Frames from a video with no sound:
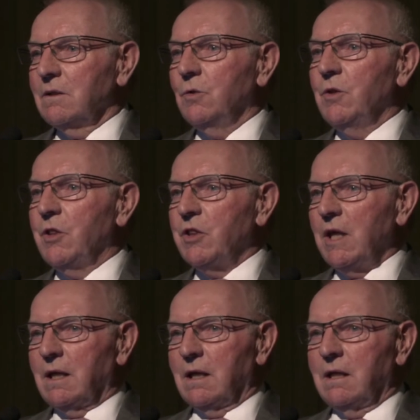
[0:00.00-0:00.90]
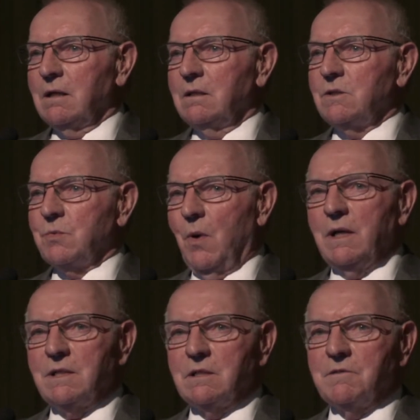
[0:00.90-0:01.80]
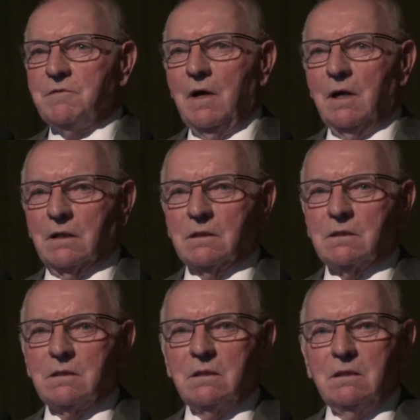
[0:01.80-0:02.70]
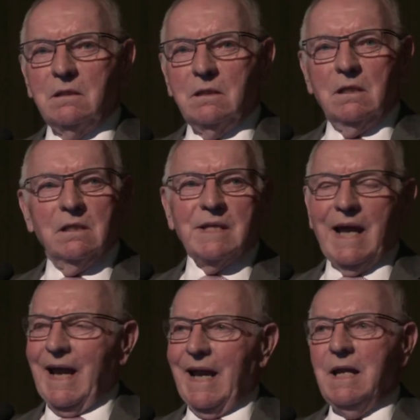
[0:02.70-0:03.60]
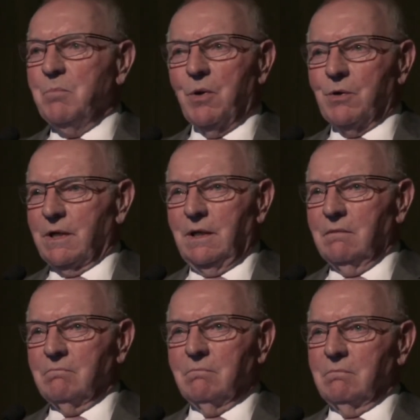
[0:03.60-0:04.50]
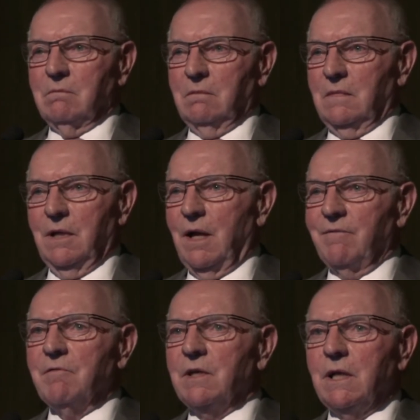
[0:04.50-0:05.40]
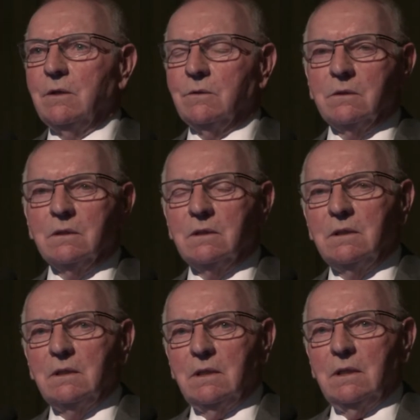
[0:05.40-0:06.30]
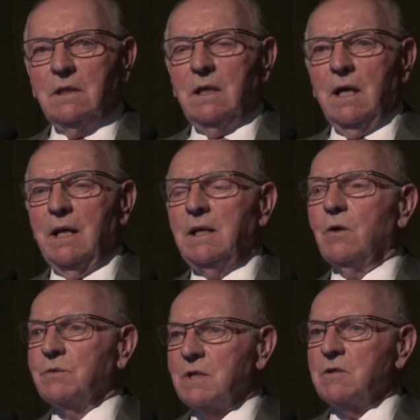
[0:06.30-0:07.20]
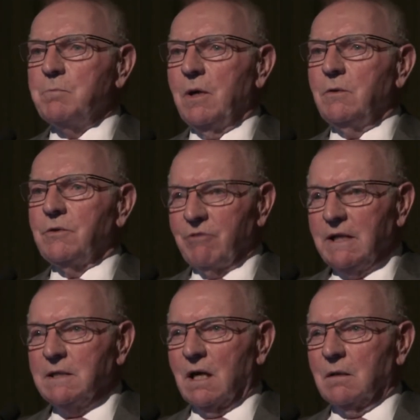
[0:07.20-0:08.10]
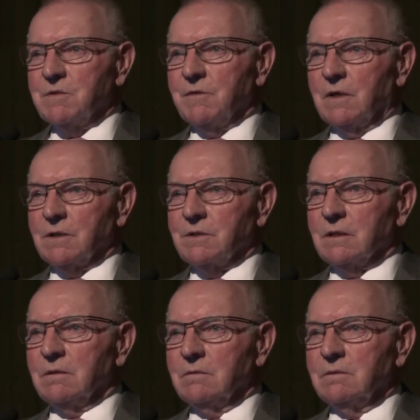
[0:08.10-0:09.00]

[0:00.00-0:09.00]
could think twice as fast as anybody that I've ever known. And he also spoke three times faster.